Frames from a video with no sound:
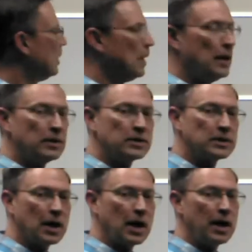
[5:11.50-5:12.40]
and
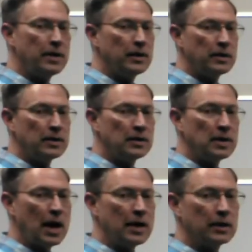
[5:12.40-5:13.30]
side
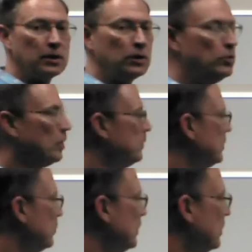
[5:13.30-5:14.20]
not included
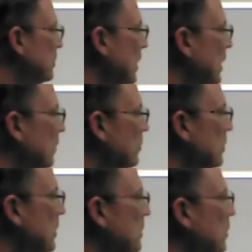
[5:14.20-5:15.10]
between those angles
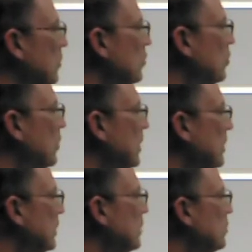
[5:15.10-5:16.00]
is
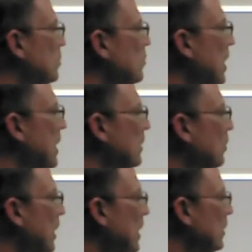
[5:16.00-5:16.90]
congruent to
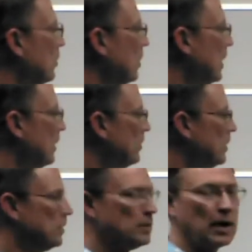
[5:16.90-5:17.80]
angle, angle, and
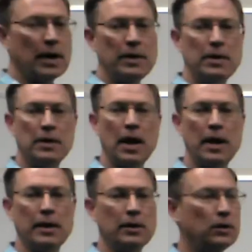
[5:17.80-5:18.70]
this side not
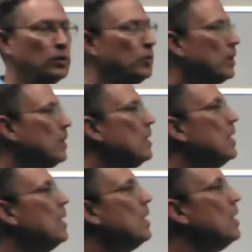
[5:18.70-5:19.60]
included.
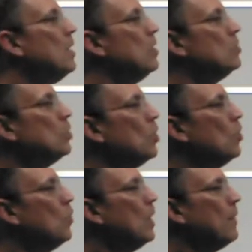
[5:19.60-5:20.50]

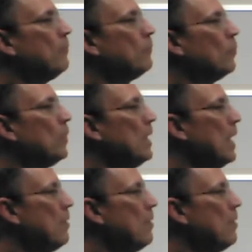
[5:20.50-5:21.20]
So um, we have